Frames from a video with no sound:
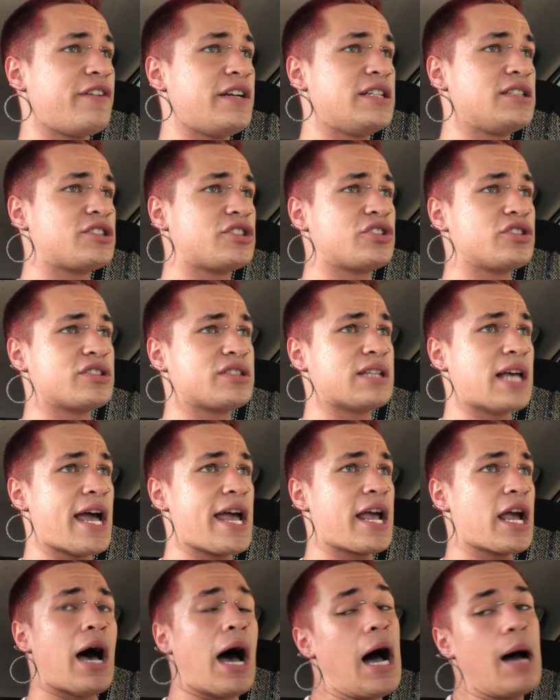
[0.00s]
and it's just
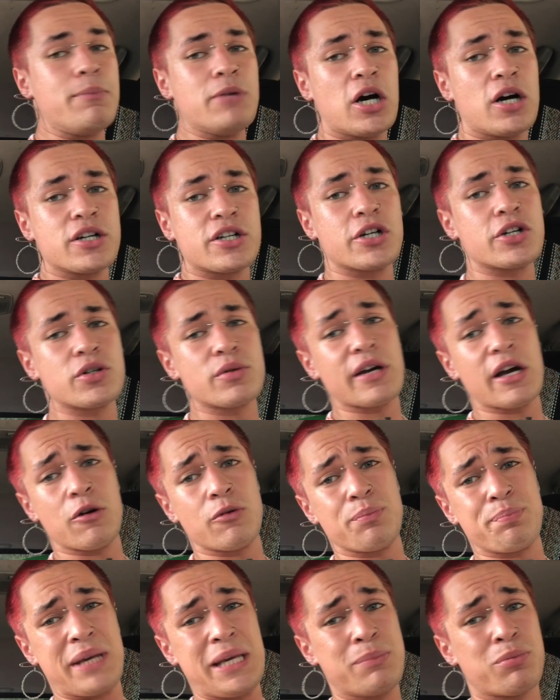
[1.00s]
like, I'm not good
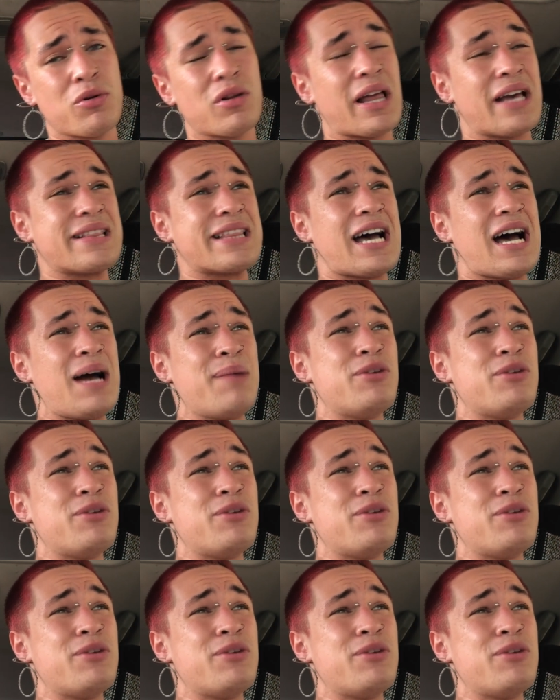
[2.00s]
around people like that.